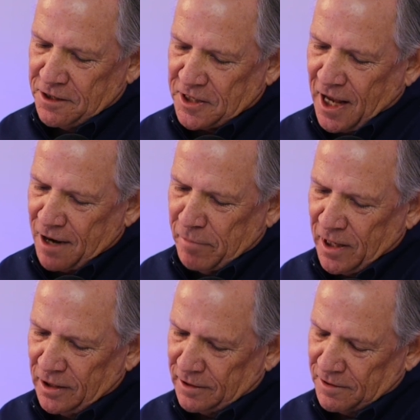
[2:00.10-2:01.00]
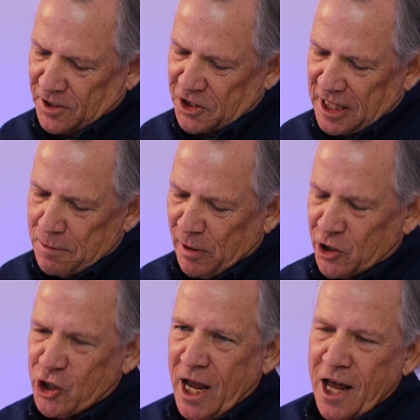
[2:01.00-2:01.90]
kind of been the sleeping
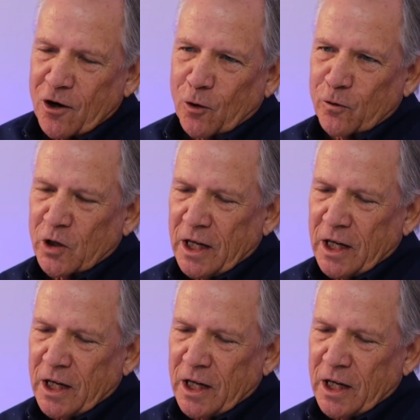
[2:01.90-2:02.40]
giant over the